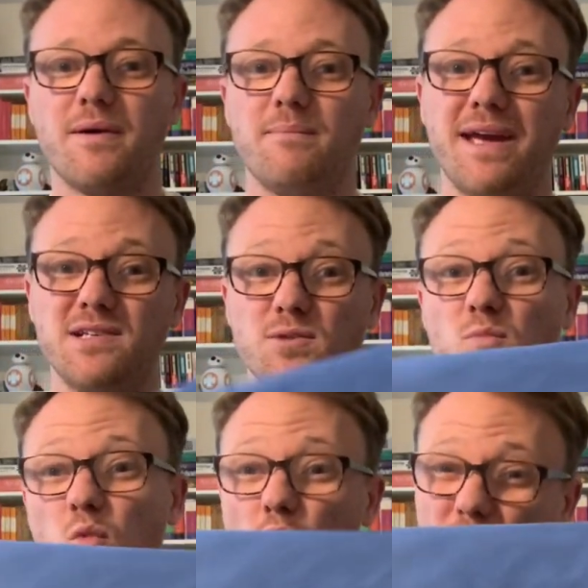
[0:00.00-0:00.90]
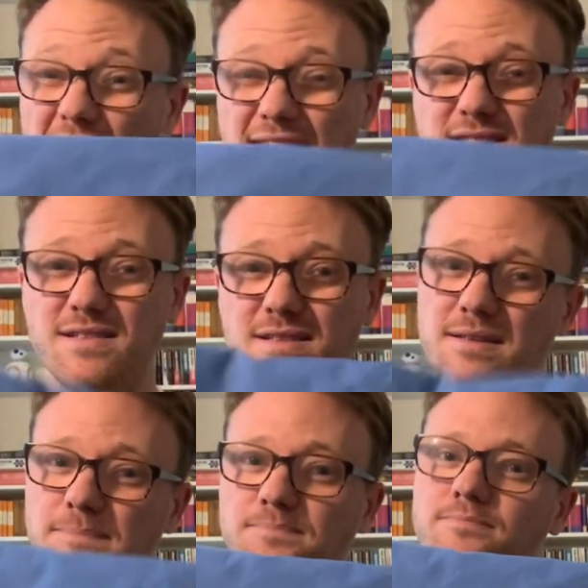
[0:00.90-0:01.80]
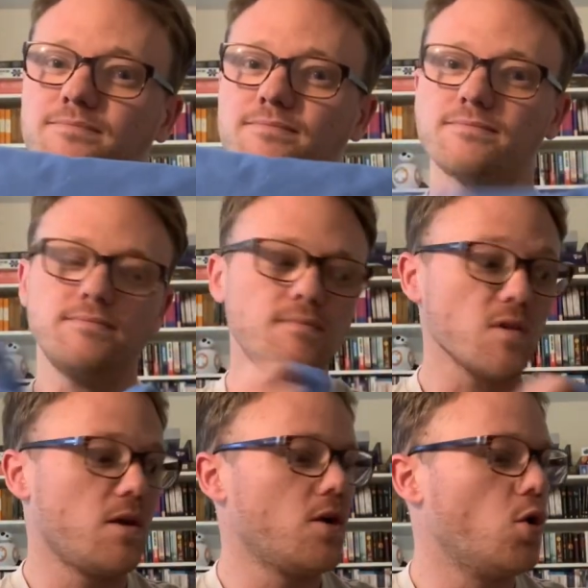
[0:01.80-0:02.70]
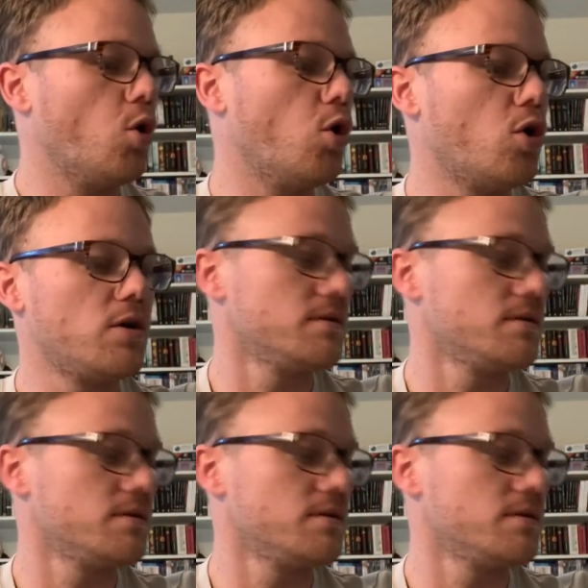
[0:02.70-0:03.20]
make some water hazards, or